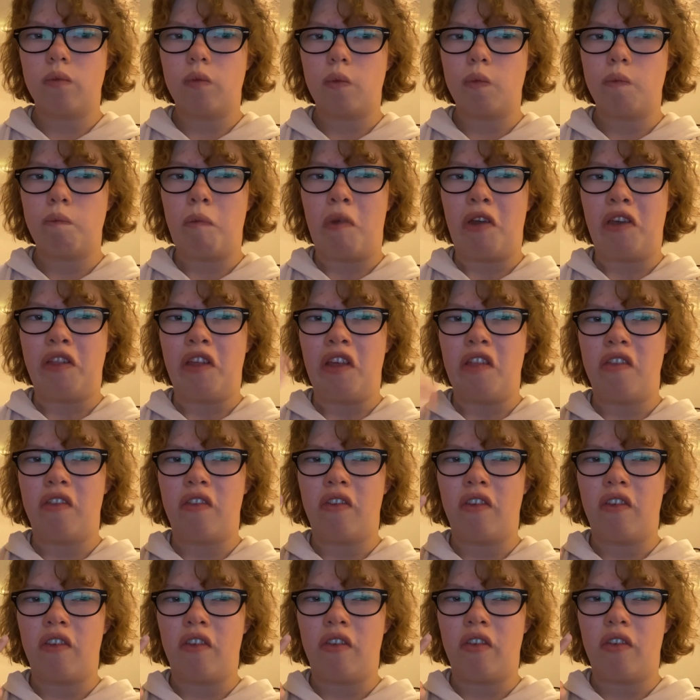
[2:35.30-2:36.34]
my
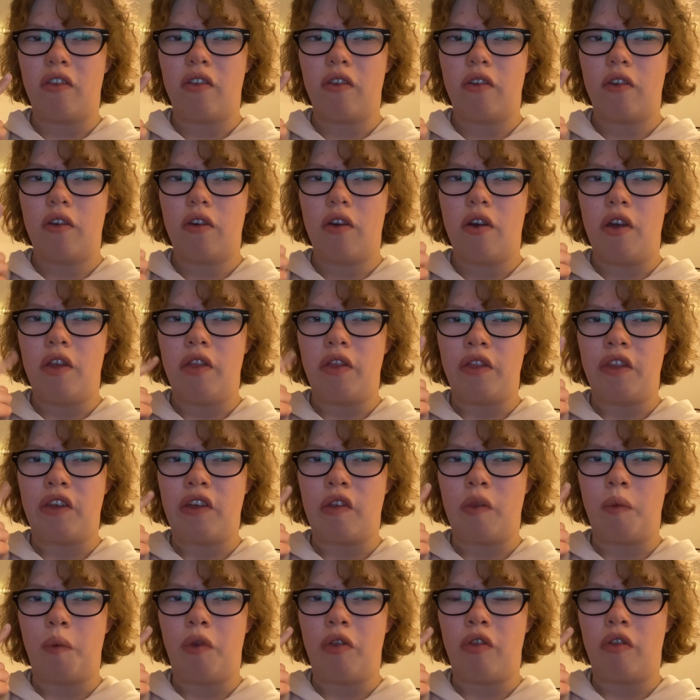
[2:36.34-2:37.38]
lenses on
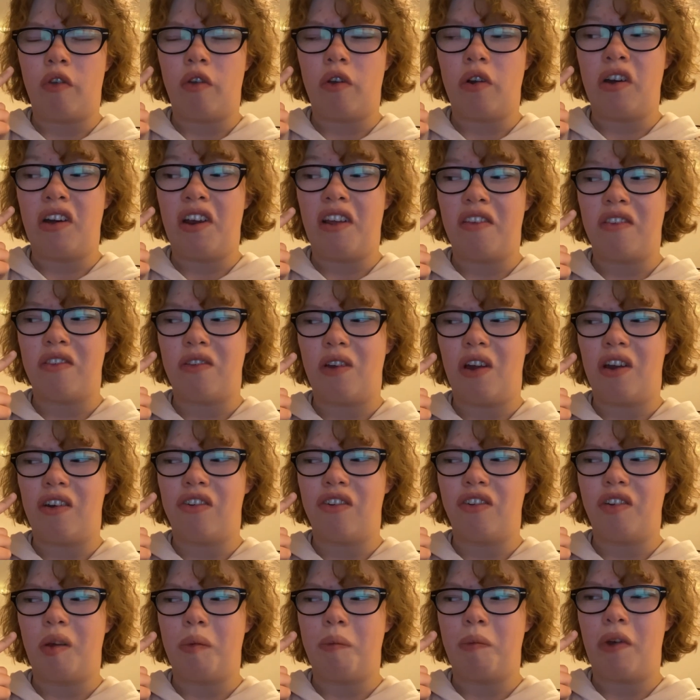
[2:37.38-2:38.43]
these ones aren't as
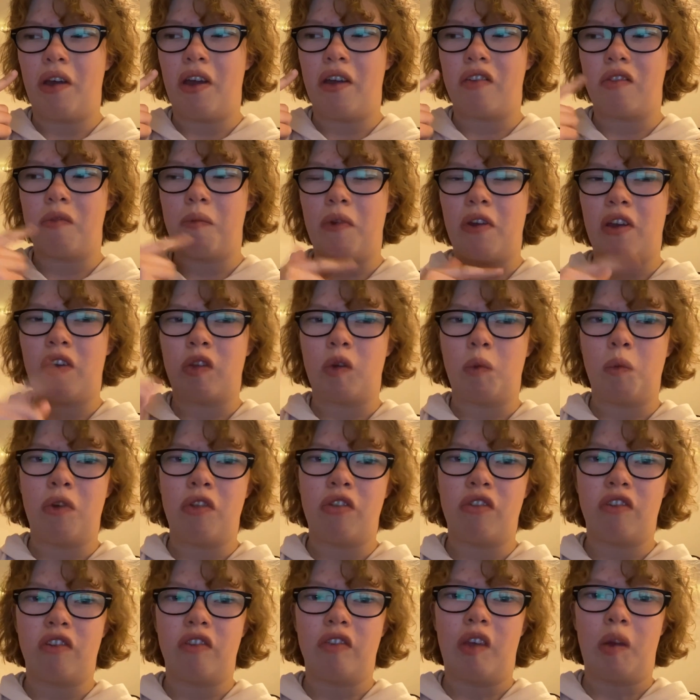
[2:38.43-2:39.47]
scratched up as my other
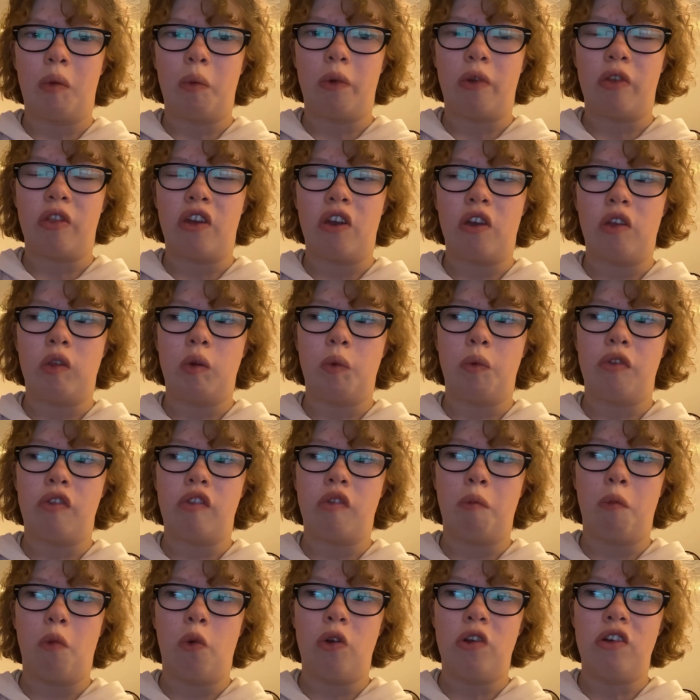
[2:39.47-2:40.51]
ones because I wear the other
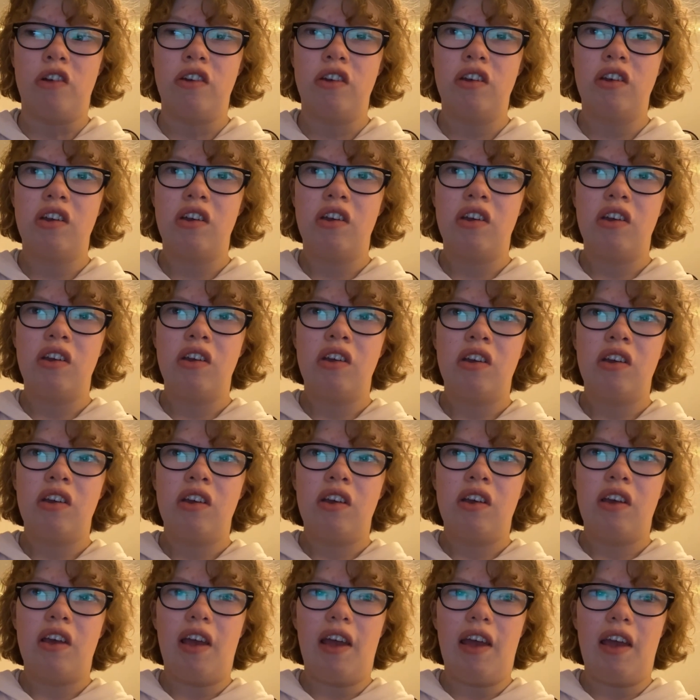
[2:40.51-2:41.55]
ones more.
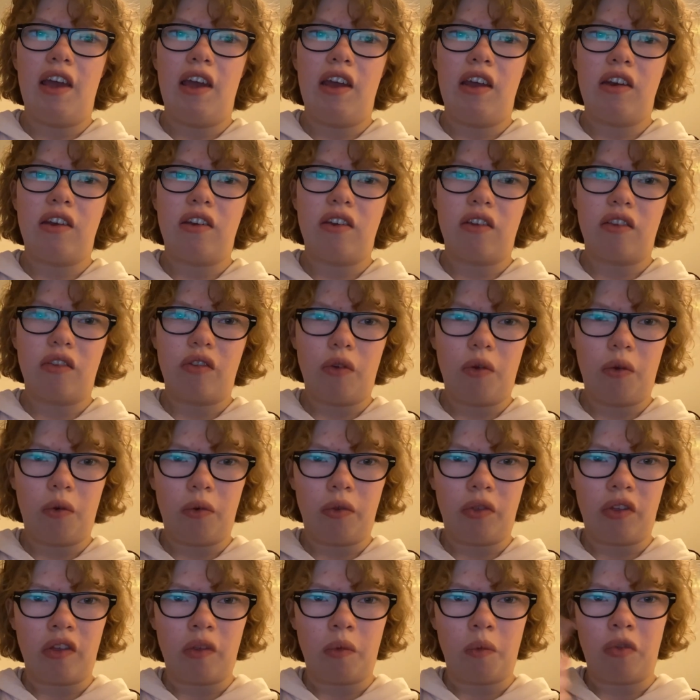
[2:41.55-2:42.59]
And so
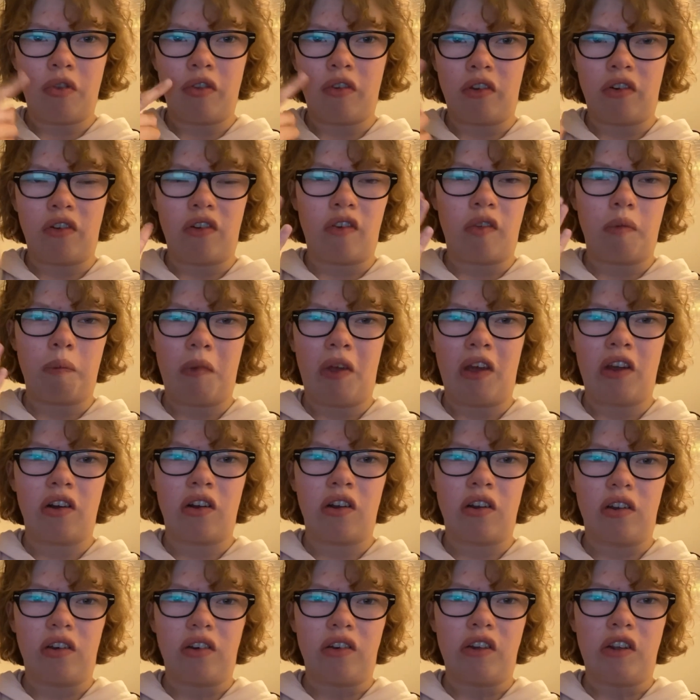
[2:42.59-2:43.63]
these ones are just
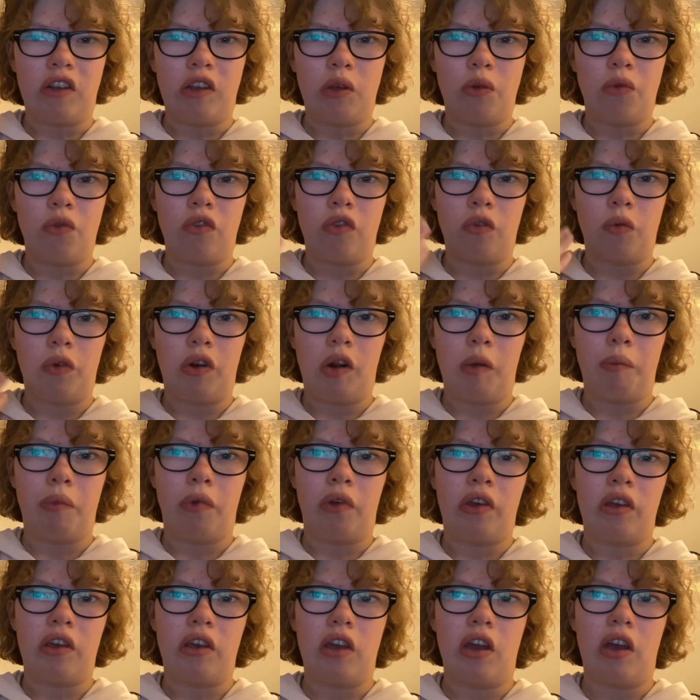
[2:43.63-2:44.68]
better to use when I'm
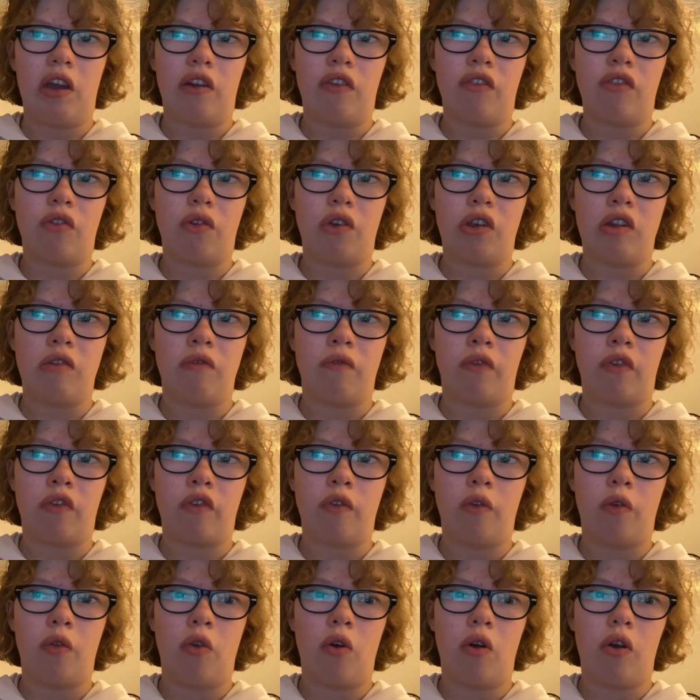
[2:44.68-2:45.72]
looking at a screen for
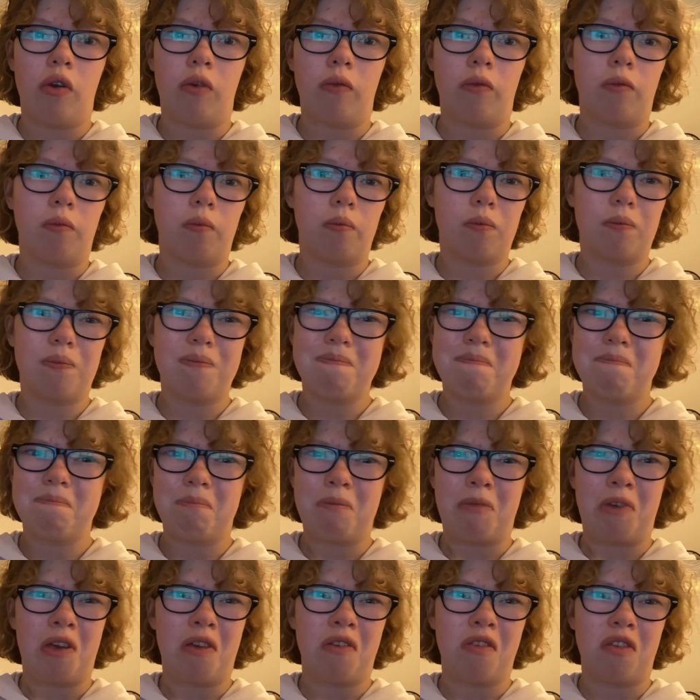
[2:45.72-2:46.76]
so long
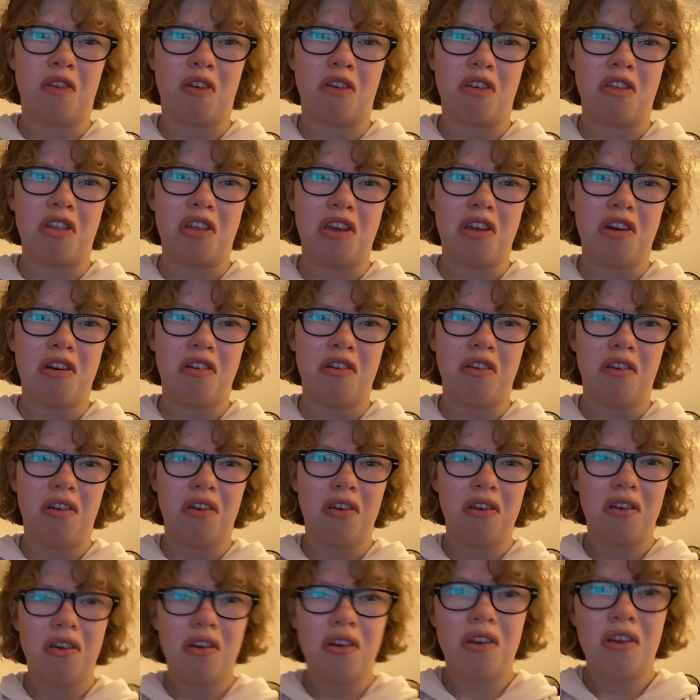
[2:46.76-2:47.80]
because they're cleaner
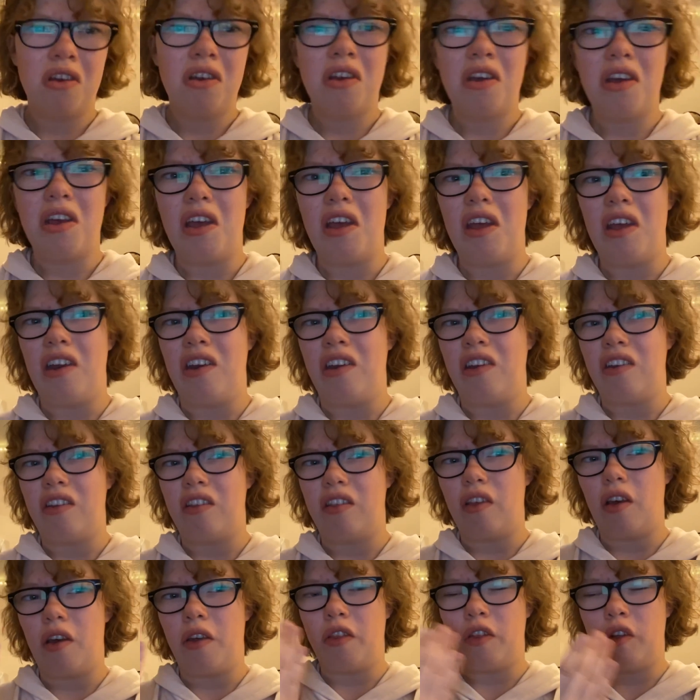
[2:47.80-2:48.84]
and
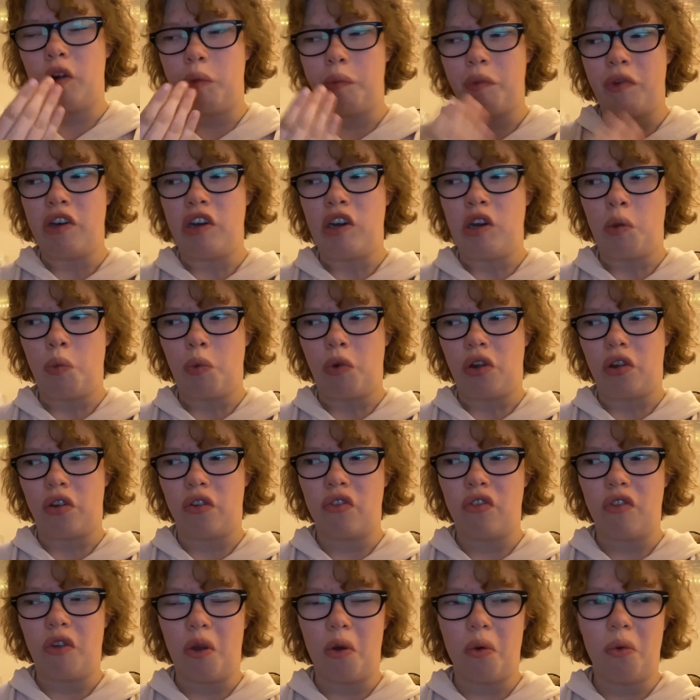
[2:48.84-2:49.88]
a little bit newer.
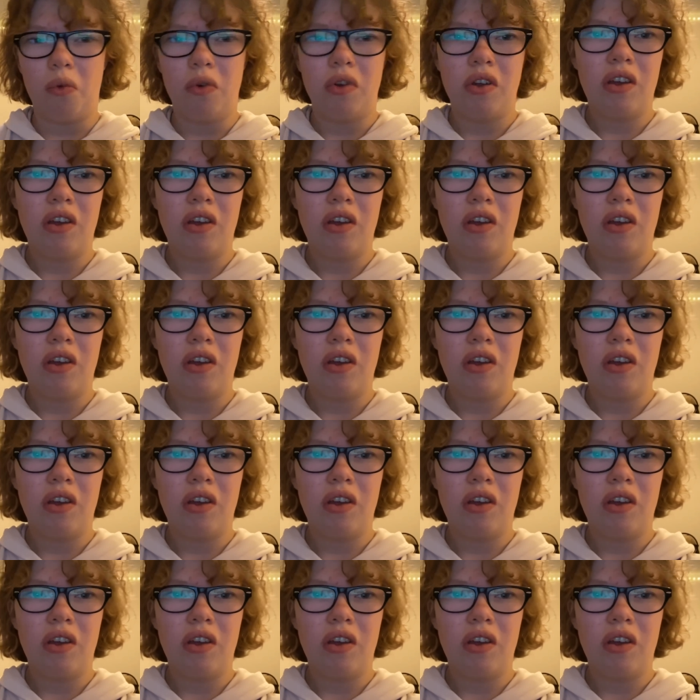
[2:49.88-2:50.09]
So